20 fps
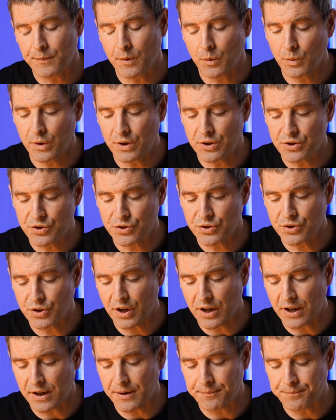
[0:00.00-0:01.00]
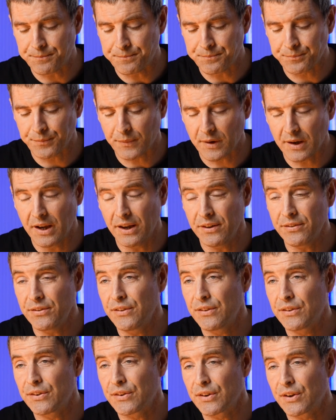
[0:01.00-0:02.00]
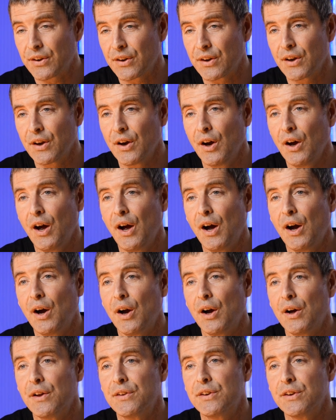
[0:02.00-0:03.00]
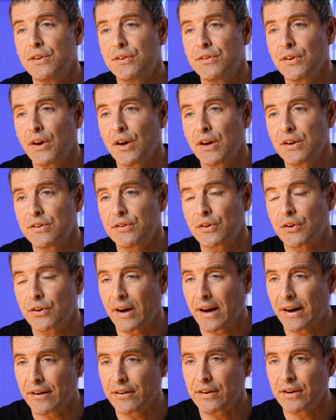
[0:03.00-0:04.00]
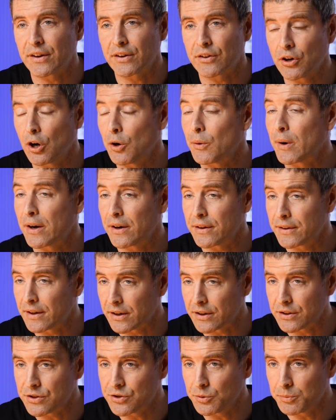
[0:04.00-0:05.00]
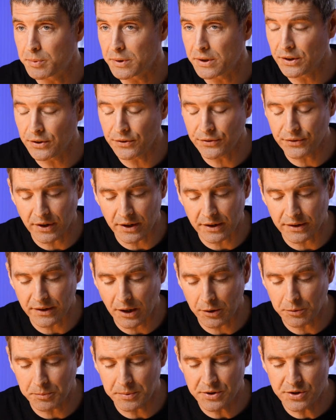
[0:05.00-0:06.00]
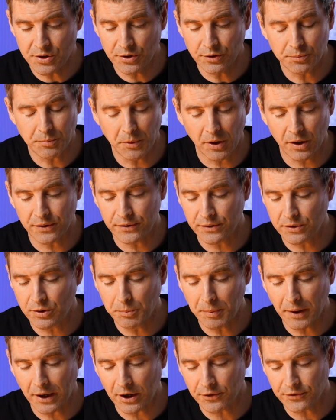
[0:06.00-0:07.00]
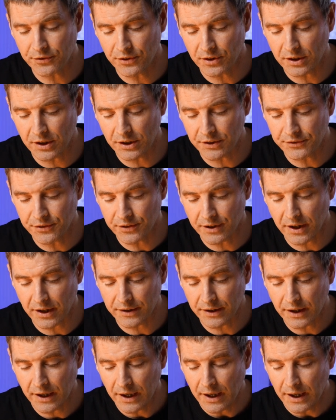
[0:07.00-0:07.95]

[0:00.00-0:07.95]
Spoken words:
which isn't the size or grow area that it should be used in. That would be too small, it's too powerful a light for that.